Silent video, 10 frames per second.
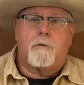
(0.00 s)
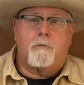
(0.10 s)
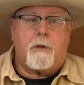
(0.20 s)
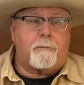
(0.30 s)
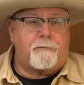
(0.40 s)

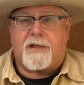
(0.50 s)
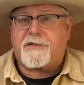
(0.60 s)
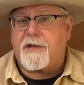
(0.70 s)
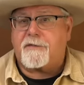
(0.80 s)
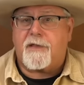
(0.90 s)
Well,
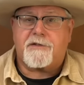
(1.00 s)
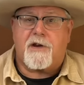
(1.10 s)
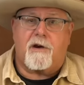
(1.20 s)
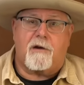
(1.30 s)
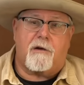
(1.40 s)
that's it. That's
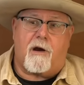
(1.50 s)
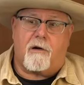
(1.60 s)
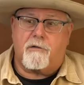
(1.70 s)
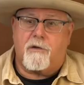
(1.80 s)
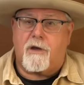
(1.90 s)

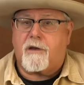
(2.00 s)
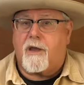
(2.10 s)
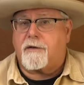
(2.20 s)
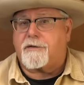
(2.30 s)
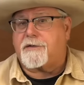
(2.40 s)
our look
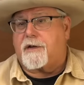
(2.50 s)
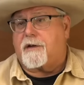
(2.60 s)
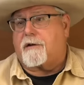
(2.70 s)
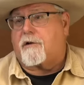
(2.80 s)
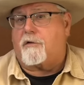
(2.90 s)
at
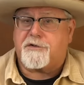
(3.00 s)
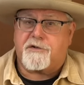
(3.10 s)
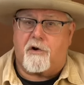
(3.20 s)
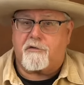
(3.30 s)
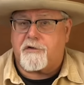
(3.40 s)
Colt's
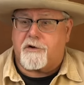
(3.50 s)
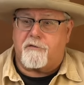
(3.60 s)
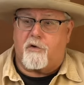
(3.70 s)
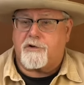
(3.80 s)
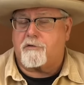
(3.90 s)
cartridge
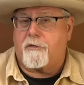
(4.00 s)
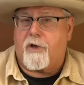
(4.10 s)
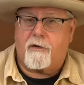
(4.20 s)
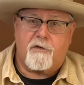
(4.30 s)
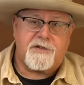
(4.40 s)
conversion
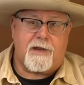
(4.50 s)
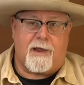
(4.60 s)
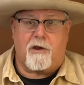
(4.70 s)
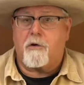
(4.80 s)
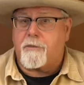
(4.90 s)
revolvers.
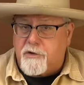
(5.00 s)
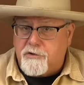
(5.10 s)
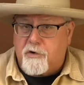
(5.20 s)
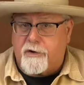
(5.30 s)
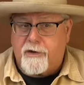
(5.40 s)
I hope you
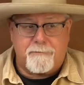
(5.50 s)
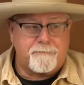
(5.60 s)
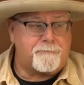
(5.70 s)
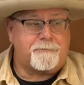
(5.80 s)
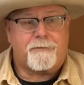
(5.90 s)
enjoyed it.
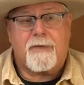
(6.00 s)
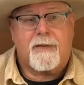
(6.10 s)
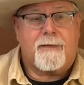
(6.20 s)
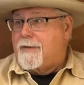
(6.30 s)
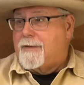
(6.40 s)

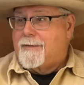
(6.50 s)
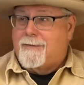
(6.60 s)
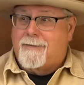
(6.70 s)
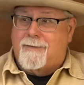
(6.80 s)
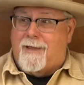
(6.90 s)

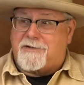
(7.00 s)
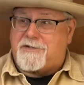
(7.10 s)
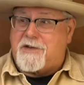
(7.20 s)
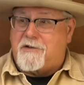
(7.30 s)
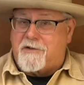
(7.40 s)
I'll
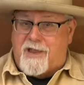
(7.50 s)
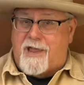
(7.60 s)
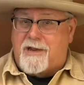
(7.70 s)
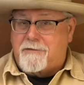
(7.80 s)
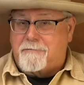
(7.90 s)
see you
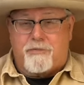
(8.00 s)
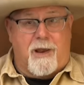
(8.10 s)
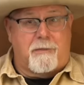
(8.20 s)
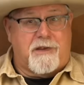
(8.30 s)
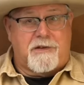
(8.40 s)
again
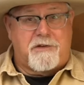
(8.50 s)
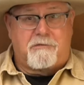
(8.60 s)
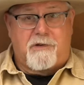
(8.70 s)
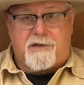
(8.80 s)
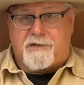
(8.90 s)
probably in 2
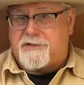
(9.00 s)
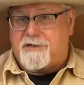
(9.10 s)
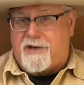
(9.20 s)
weeks.